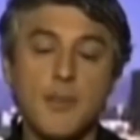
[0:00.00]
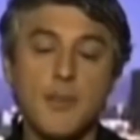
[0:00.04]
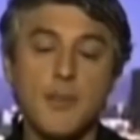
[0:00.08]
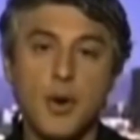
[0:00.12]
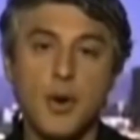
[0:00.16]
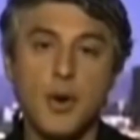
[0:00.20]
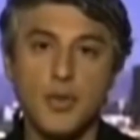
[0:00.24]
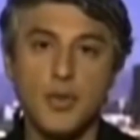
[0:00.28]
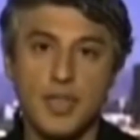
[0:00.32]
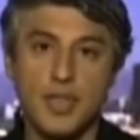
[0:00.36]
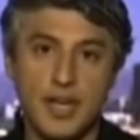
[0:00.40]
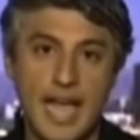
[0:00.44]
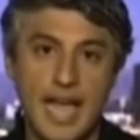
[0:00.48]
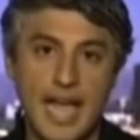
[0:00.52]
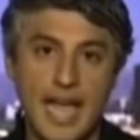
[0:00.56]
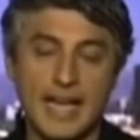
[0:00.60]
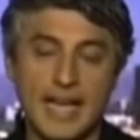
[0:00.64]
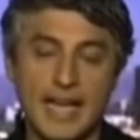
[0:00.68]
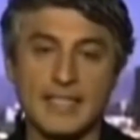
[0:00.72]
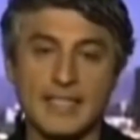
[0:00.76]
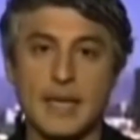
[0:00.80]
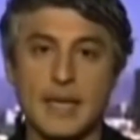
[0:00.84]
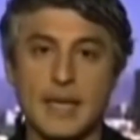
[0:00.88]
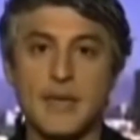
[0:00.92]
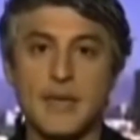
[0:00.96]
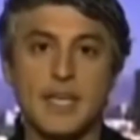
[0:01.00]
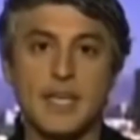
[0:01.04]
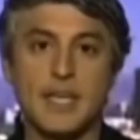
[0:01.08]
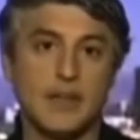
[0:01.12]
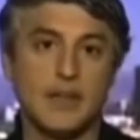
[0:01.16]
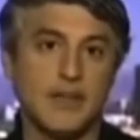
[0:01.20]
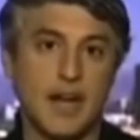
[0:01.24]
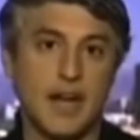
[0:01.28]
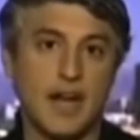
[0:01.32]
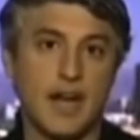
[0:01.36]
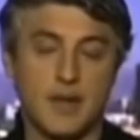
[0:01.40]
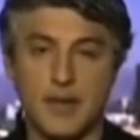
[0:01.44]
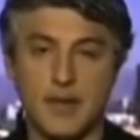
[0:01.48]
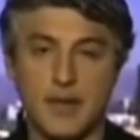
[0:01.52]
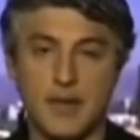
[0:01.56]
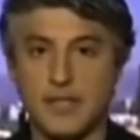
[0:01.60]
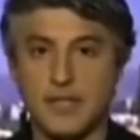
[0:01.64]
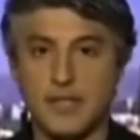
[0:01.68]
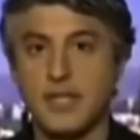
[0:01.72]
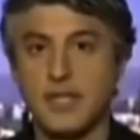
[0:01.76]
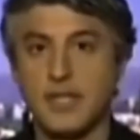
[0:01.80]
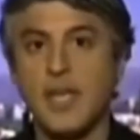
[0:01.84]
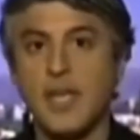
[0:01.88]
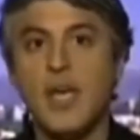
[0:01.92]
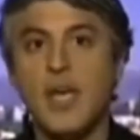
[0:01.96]
both in an academic
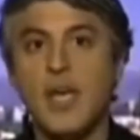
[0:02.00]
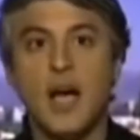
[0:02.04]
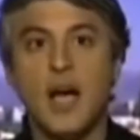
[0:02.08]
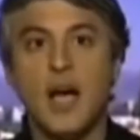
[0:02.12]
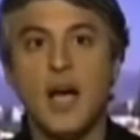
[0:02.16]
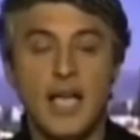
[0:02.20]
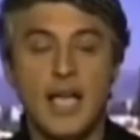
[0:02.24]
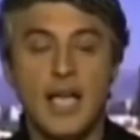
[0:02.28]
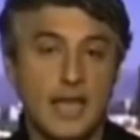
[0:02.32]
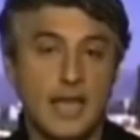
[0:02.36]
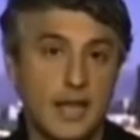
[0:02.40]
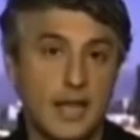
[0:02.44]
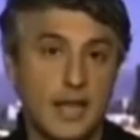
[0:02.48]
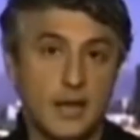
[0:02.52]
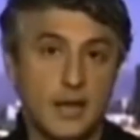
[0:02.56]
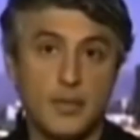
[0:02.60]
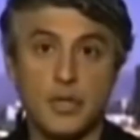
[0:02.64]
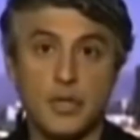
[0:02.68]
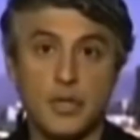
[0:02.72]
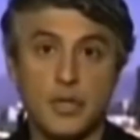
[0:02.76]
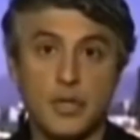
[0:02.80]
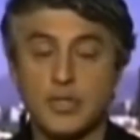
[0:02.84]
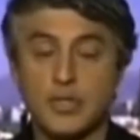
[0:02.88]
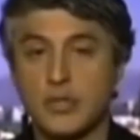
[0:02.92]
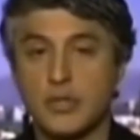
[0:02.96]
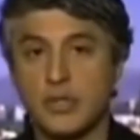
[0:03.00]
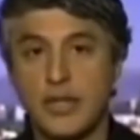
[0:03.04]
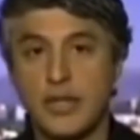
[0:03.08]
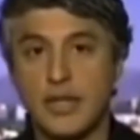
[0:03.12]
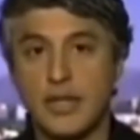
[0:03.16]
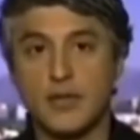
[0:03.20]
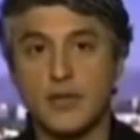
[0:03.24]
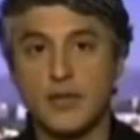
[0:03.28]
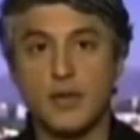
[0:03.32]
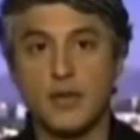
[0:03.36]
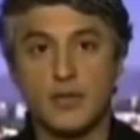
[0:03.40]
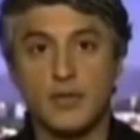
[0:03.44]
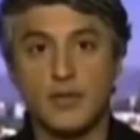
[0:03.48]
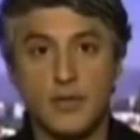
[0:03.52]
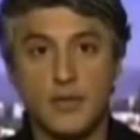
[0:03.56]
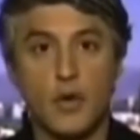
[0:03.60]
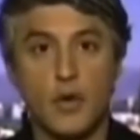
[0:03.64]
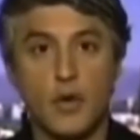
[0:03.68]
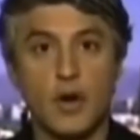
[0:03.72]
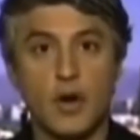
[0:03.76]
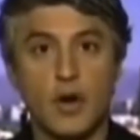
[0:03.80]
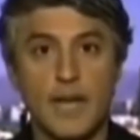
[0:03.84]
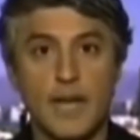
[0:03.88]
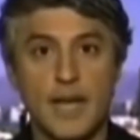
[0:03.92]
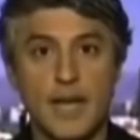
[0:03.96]
environment and in a personal level
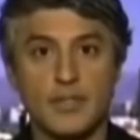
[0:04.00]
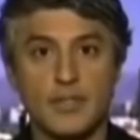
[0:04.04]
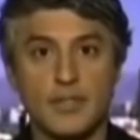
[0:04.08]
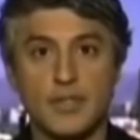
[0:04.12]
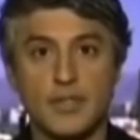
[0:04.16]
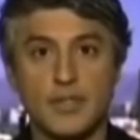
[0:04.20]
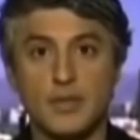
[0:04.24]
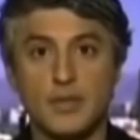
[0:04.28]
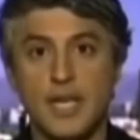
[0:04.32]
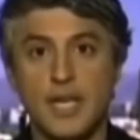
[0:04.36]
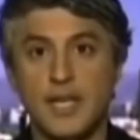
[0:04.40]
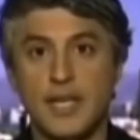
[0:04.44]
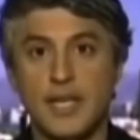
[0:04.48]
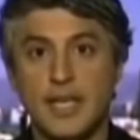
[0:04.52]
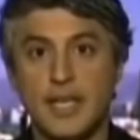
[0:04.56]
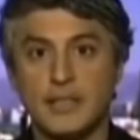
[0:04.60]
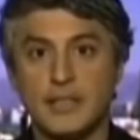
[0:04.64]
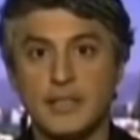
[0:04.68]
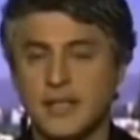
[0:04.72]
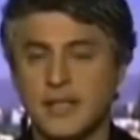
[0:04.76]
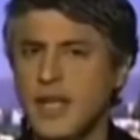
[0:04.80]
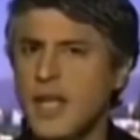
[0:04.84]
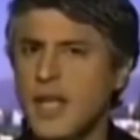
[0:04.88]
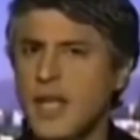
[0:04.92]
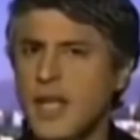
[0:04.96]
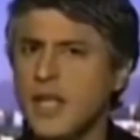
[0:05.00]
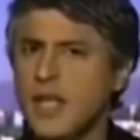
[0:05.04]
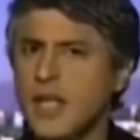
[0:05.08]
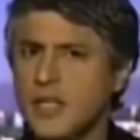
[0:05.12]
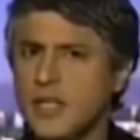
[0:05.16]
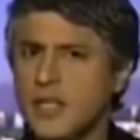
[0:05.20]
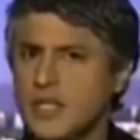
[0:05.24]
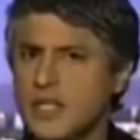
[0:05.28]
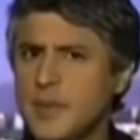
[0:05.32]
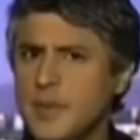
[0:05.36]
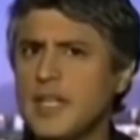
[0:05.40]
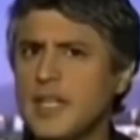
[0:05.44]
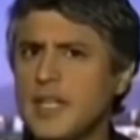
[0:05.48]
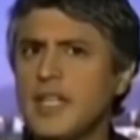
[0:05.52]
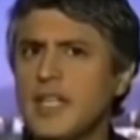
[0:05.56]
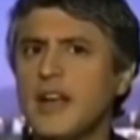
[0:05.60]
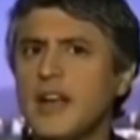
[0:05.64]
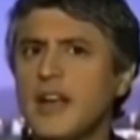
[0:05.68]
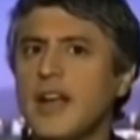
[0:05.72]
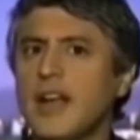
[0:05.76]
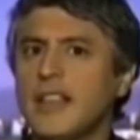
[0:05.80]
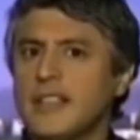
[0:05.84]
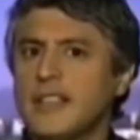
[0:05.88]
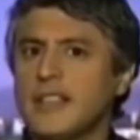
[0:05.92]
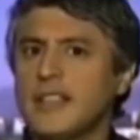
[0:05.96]
for about 2 decades. And just to be
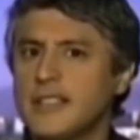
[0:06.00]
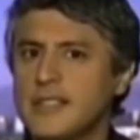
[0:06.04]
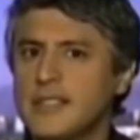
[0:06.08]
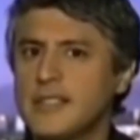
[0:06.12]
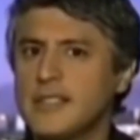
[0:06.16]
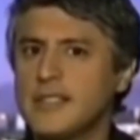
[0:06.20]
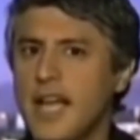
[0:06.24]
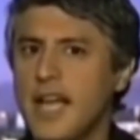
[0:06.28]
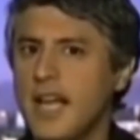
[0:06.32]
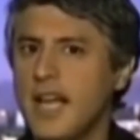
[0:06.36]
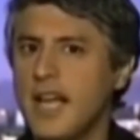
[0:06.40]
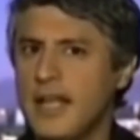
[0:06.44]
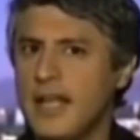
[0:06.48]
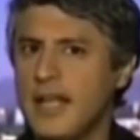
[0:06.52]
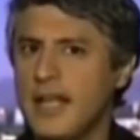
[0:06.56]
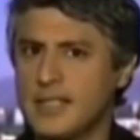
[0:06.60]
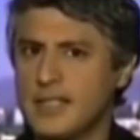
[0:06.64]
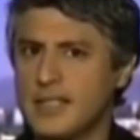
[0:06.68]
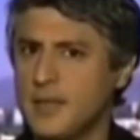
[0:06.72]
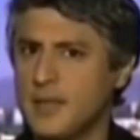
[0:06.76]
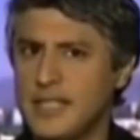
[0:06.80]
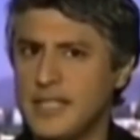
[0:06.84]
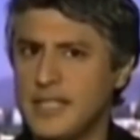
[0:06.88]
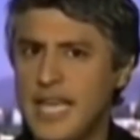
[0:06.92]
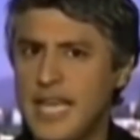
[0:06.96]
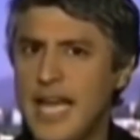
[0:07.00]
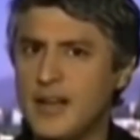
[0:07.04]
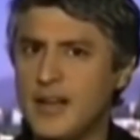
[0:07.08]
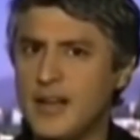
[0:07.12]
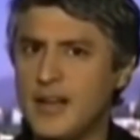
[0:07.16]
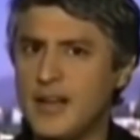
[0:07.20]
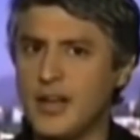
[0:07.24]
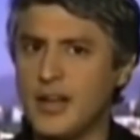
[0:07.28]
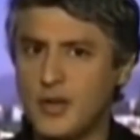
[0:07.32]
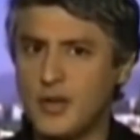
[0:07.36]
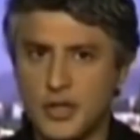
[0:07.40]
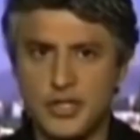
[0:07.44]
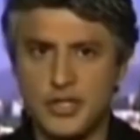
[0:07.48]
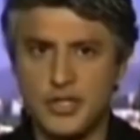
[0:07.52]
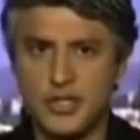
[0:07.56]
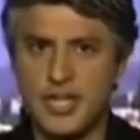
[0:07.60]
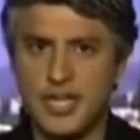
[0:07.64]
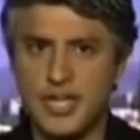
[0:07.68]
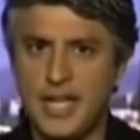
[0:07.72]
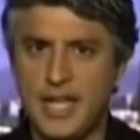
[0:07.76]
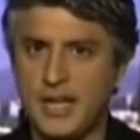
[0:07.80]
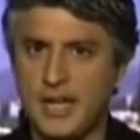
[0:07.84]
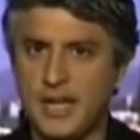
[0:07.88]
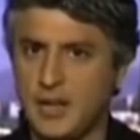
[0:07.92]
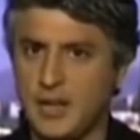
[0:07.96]
clear, this is not some attack on
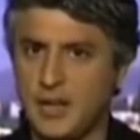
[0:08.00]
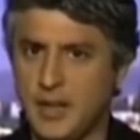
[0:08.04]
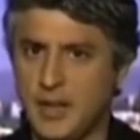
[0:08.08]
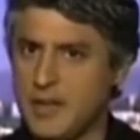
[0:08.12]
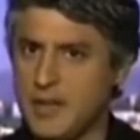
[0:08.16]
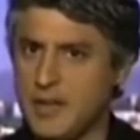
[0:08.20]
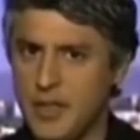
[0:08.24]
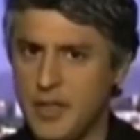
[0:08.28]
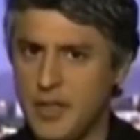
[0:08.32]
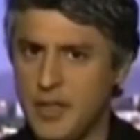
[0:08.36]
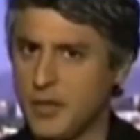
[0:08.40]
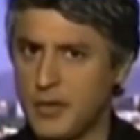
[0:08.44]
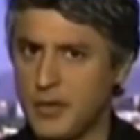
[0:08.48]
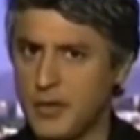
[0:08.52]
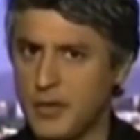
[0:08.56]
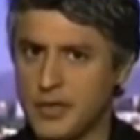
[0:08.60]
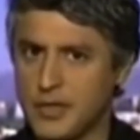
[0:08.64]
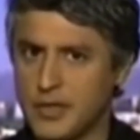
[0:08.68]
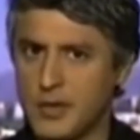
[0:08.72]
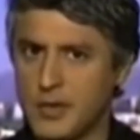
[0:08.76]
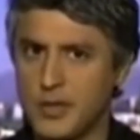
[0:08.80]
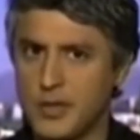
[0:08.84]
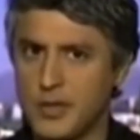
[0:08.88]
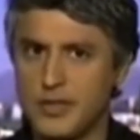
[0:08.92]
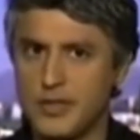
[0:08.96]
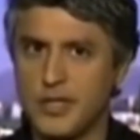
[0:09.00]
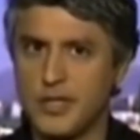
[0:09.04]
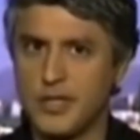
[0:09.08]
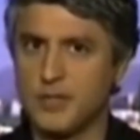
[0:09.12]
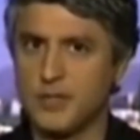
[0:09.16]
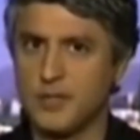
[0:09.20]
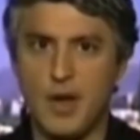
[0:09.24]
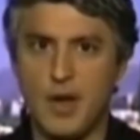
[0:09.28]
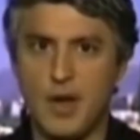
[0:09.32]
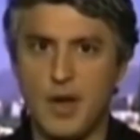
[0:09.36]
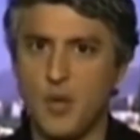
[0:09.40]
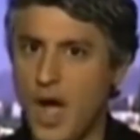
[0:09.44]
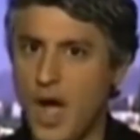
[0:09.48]
Christianity. My mother is a Christian. My